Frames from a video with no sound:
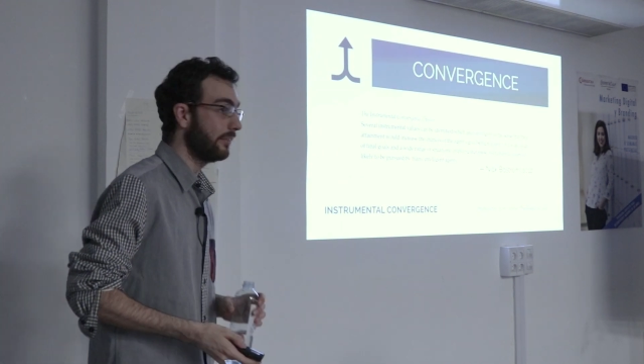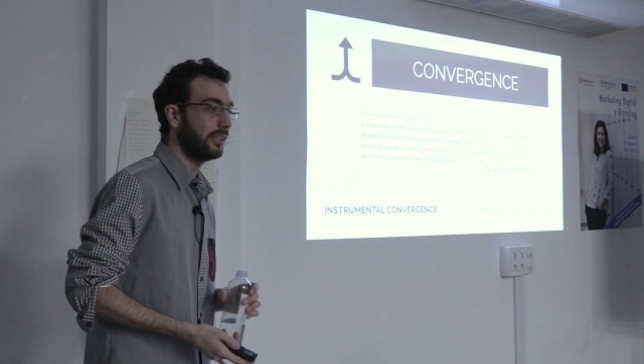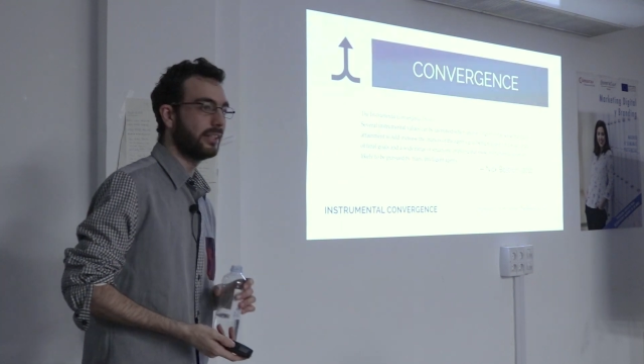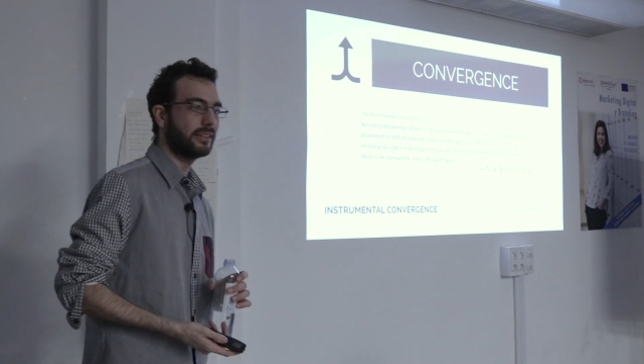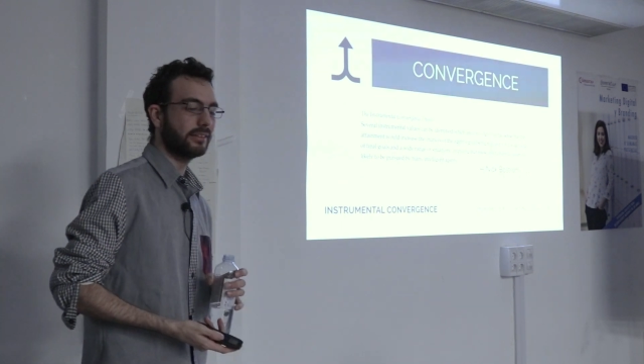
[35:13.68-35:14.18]
we
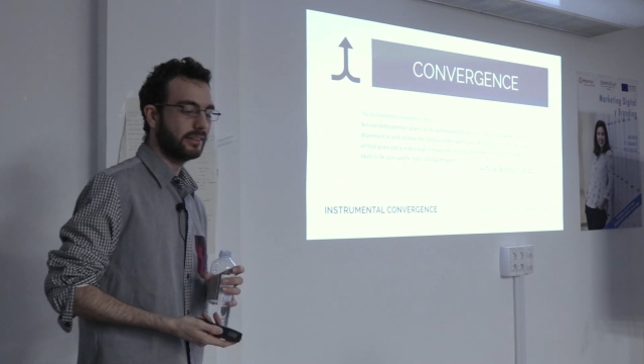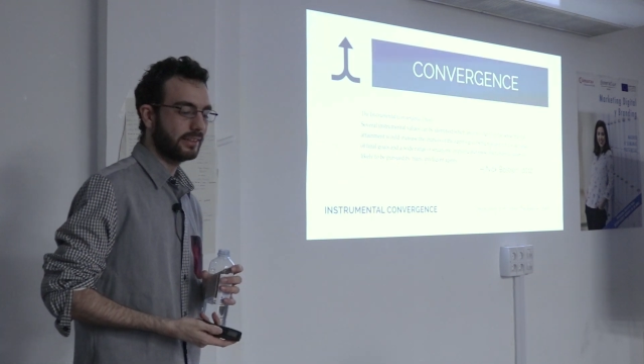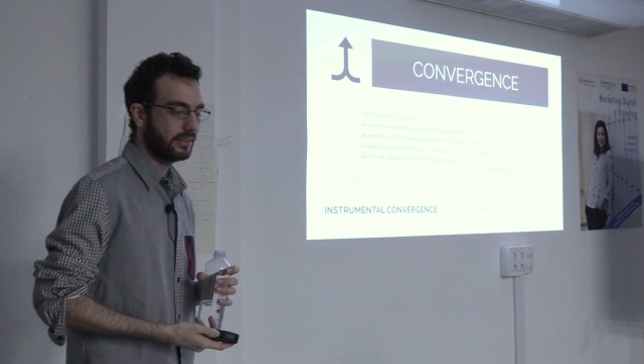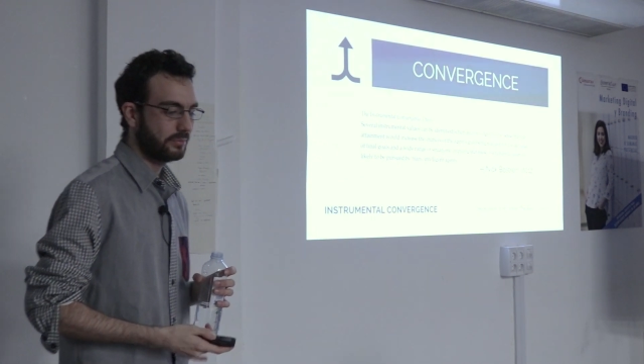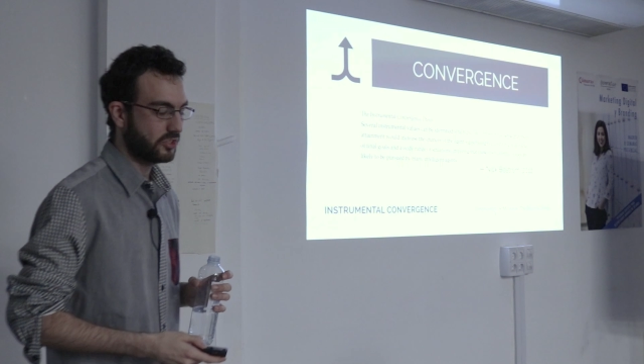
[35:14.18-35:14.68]
have learned
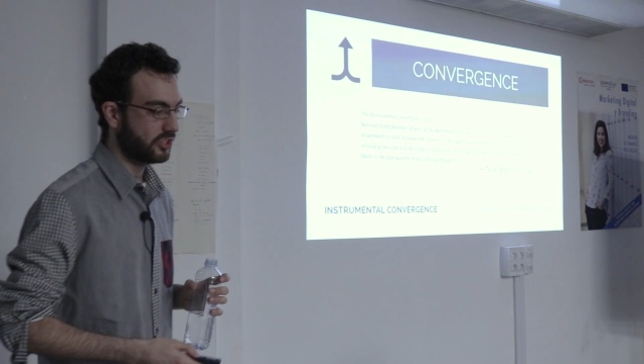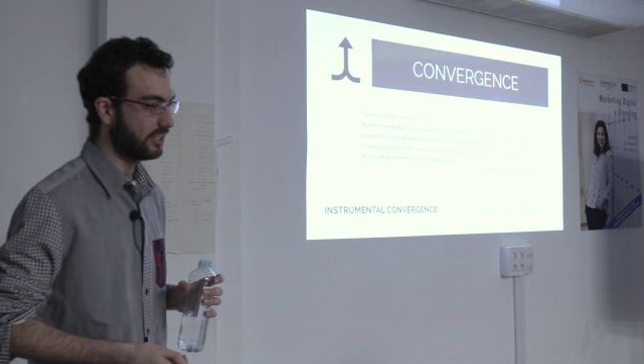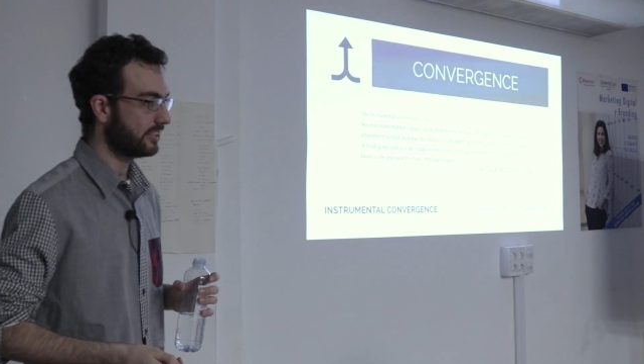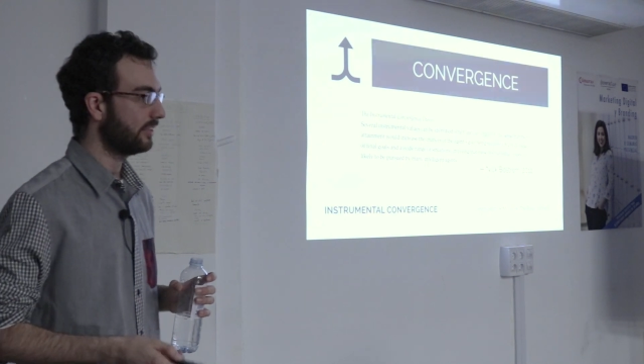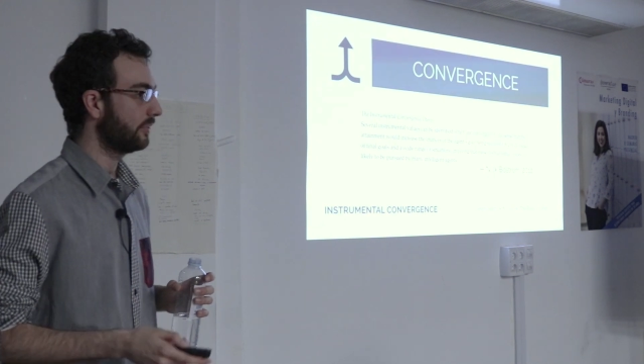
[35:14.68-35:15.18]
that
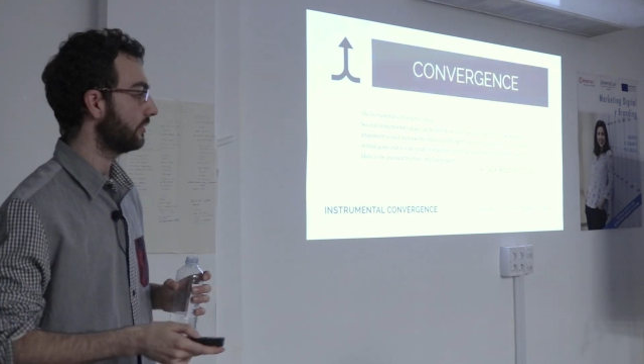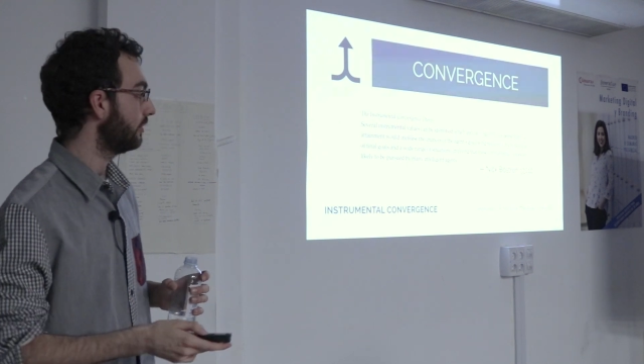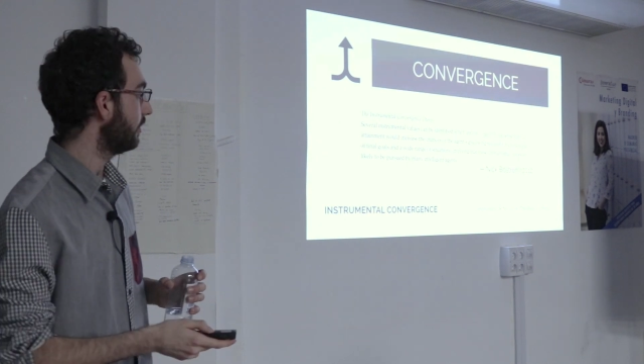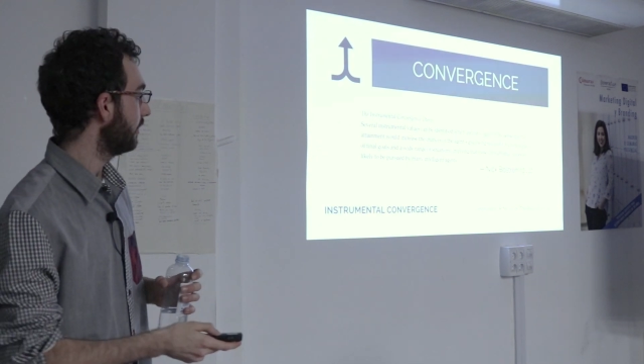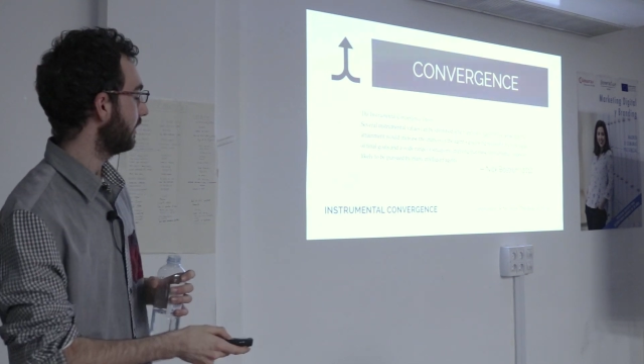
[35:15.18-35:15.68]
machines are
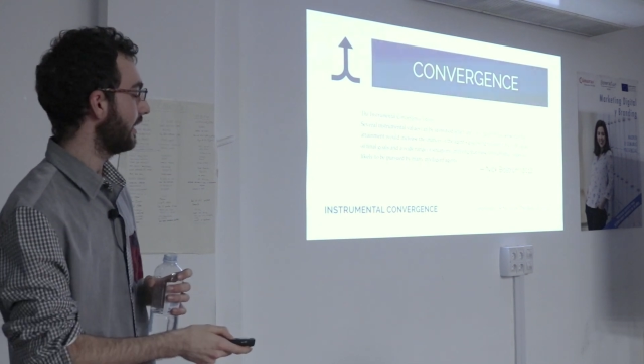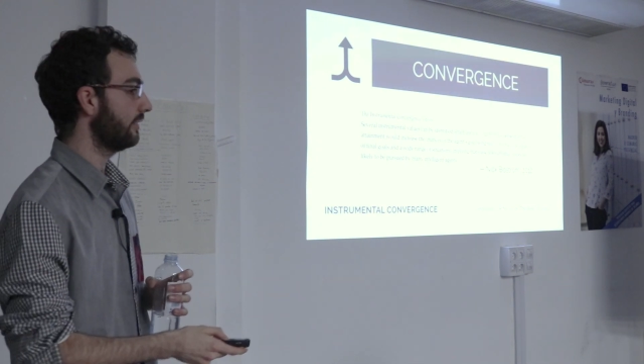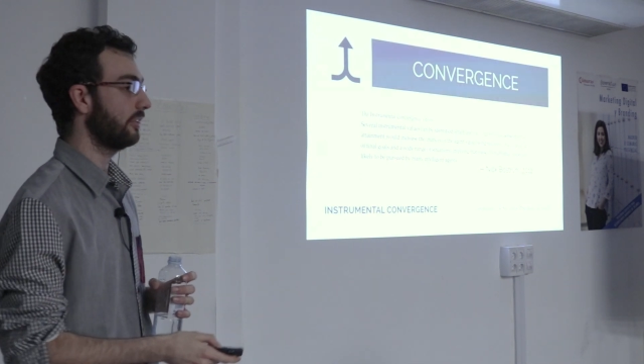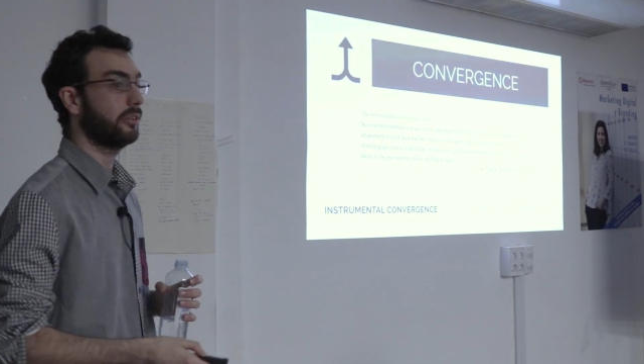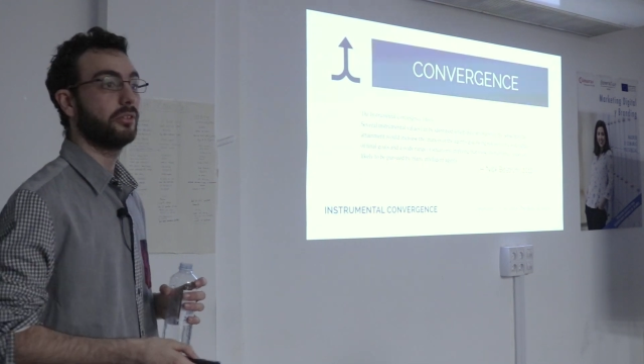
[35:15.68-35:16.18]
not
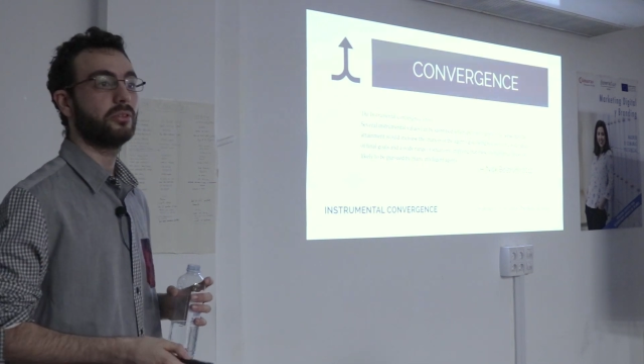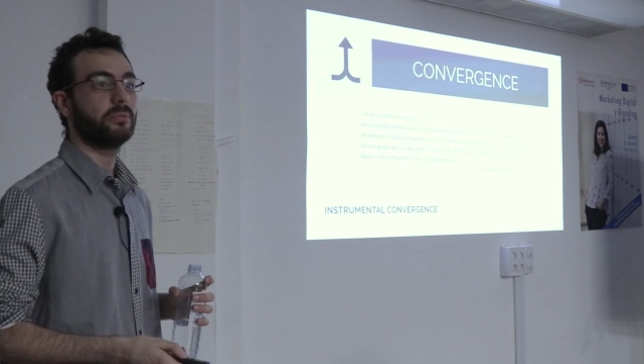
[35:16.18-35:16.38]
going